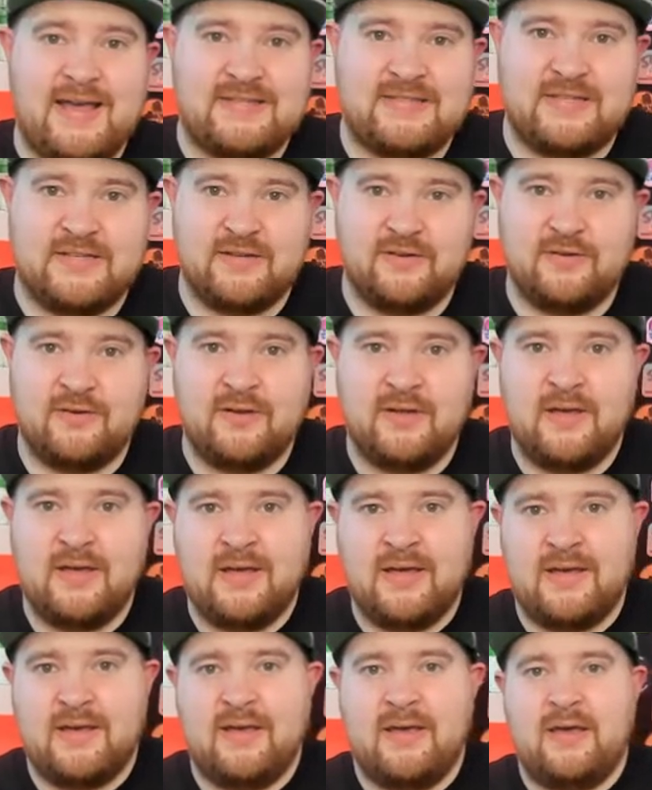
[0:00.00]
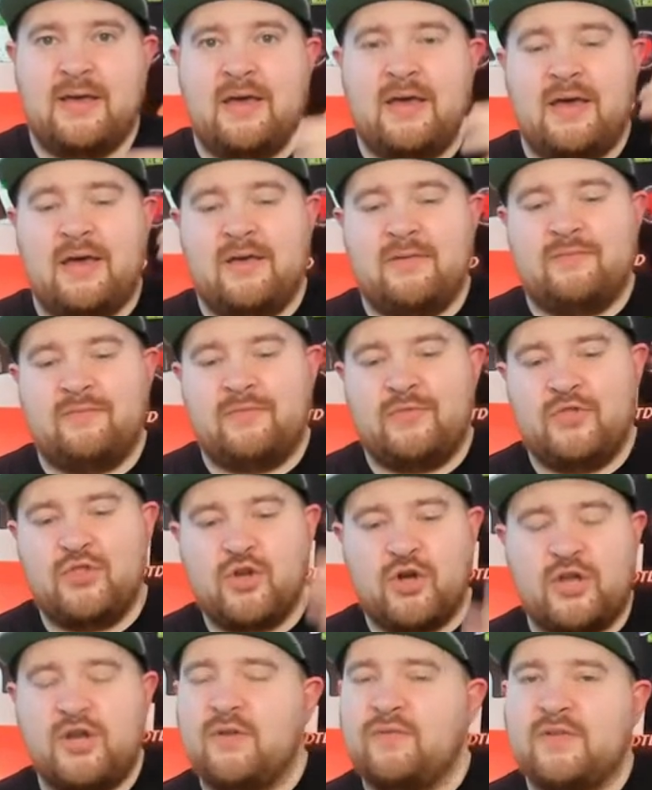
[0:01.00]
accident,
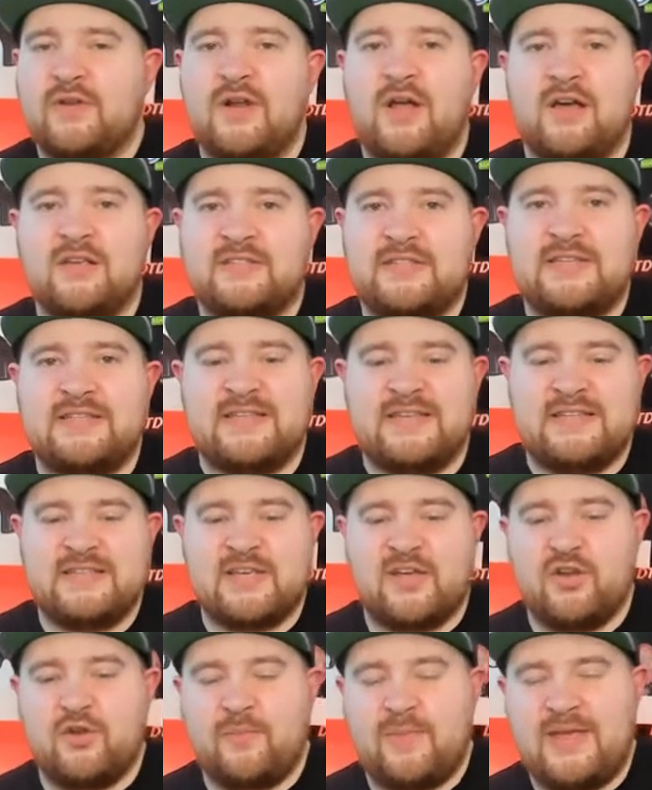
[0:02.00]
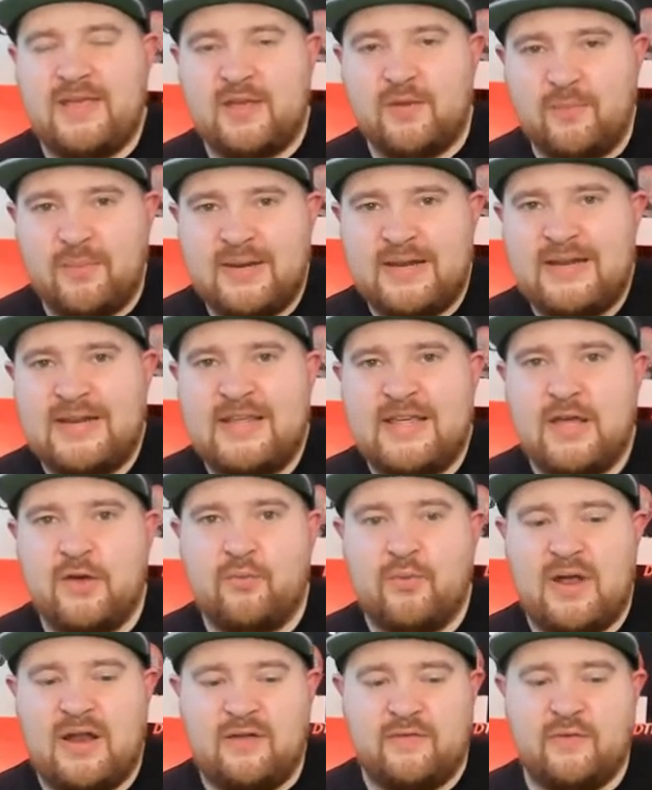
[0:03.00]
knocking off the glasses is going to be completely
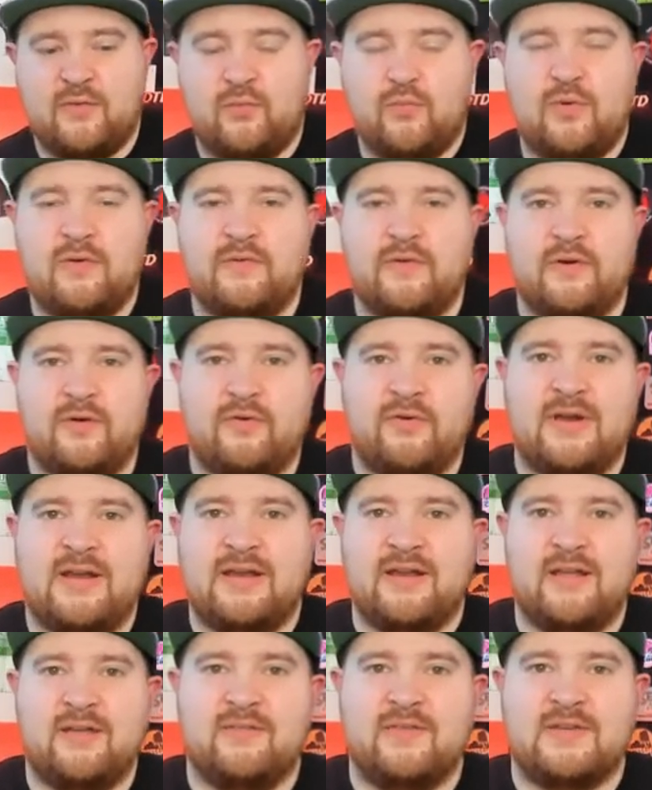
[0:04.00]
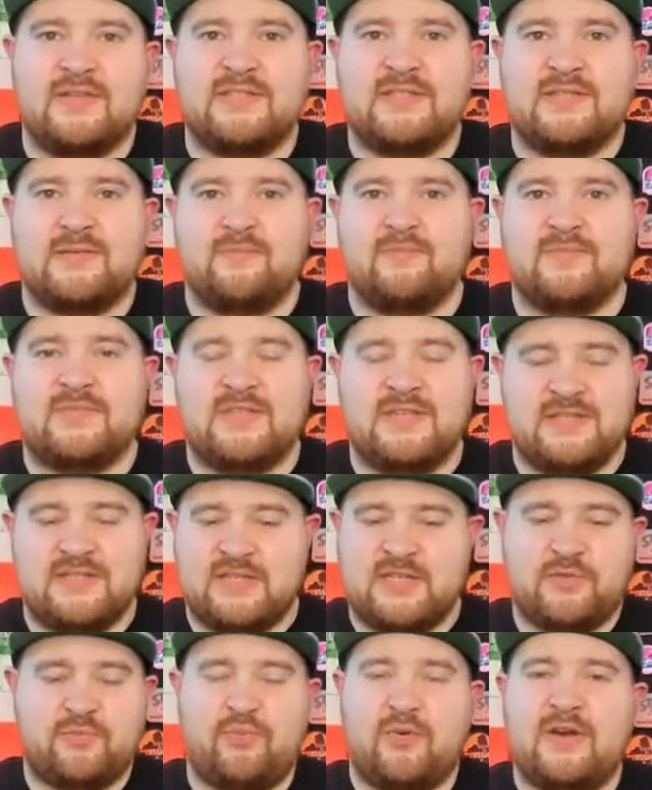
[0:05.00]
irrelevant with a grenade like this. Since
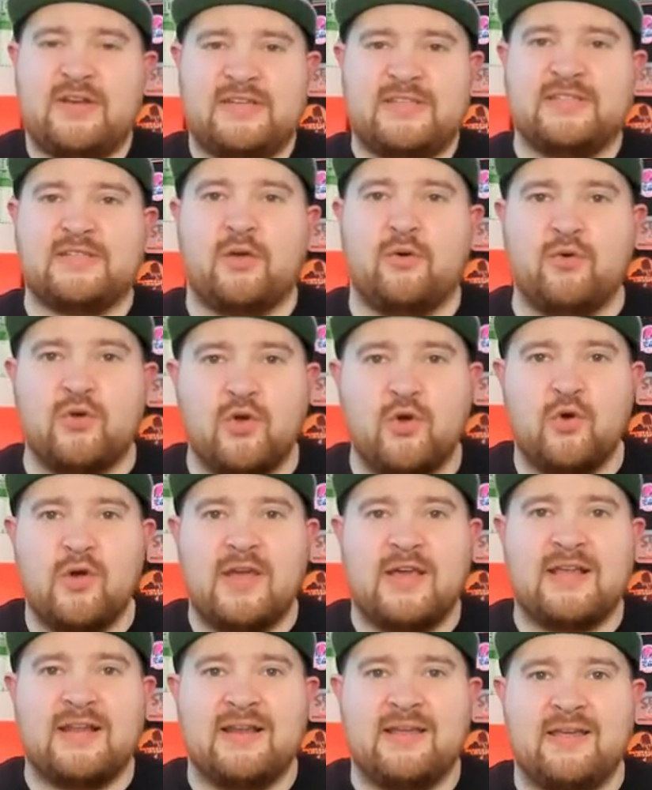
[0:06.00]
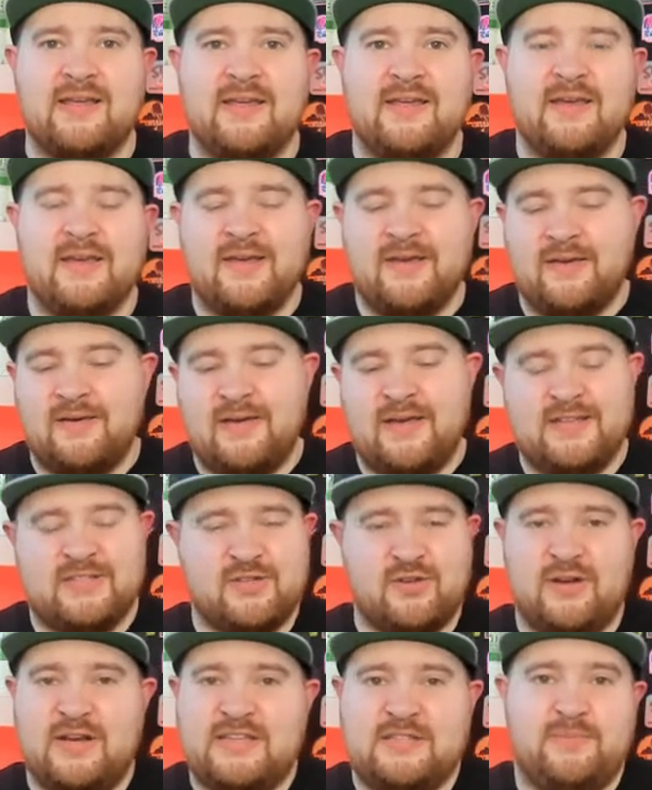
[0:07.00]
the spread is so quickly, it's
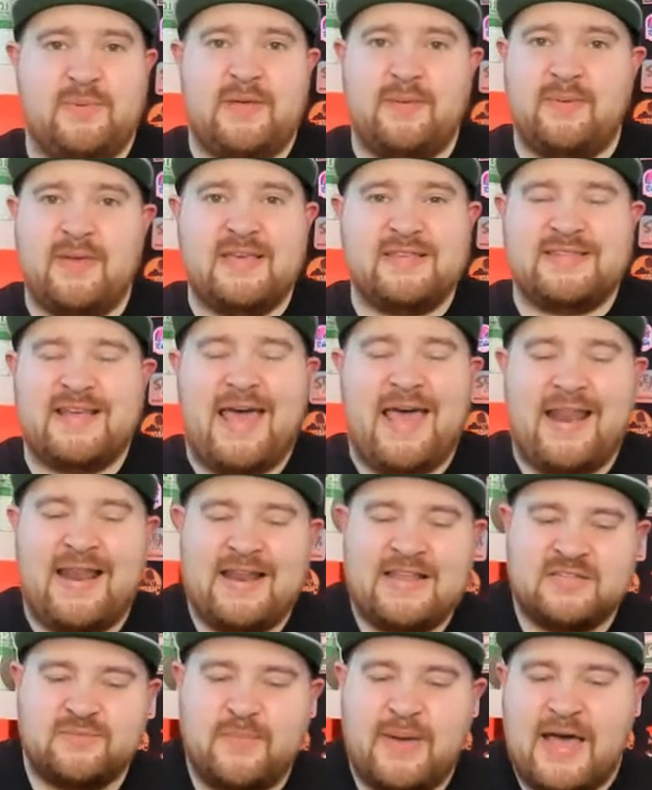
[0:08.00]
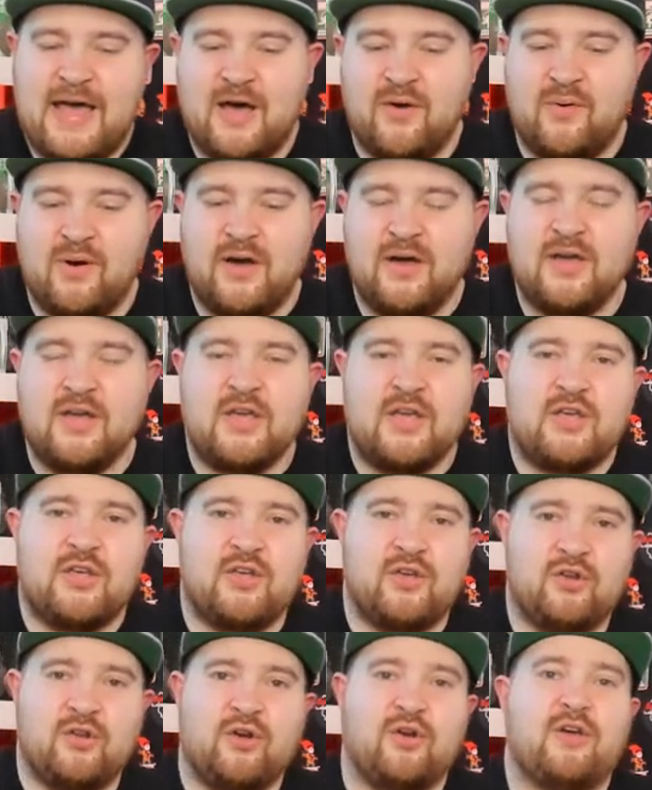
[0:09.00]
got less BBs and less power,
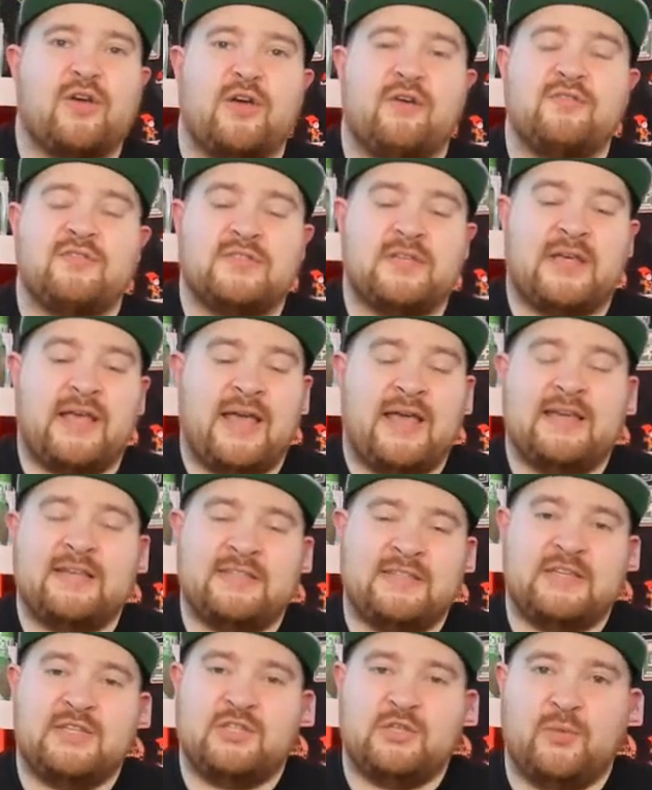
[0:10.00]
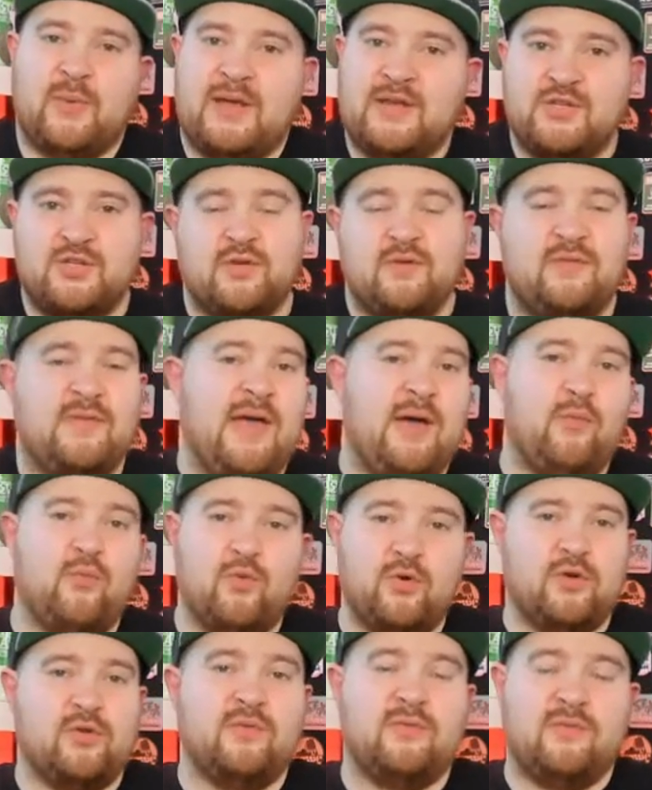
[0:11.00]
you're not going to get a situation that
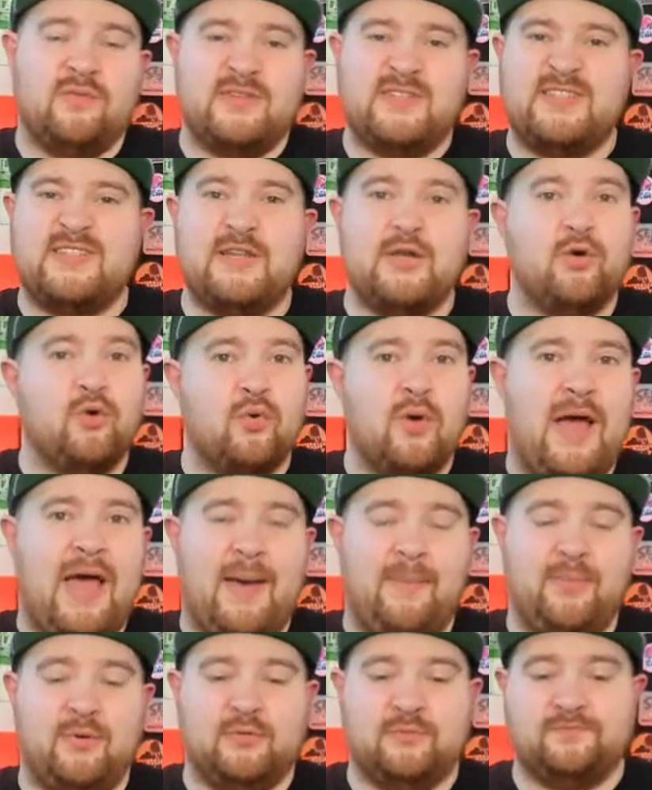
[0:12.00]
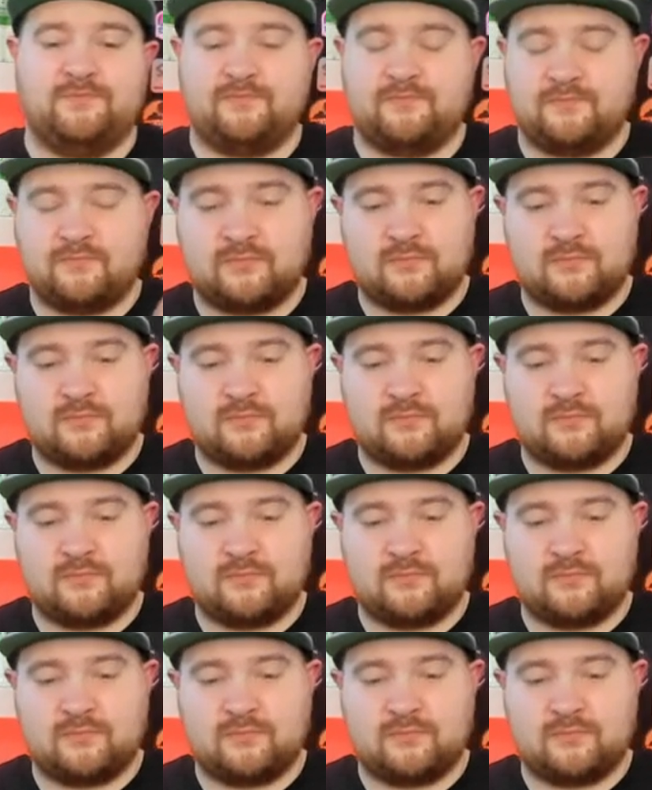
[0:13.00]
wouldn't still happen